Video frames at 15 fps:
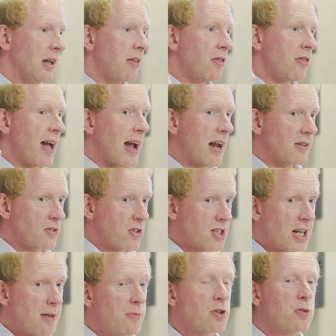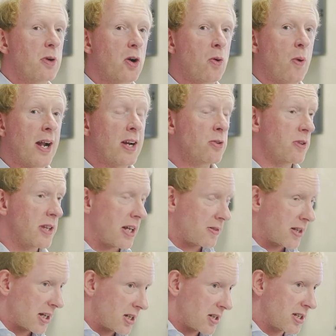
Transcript: that seem to equate, or their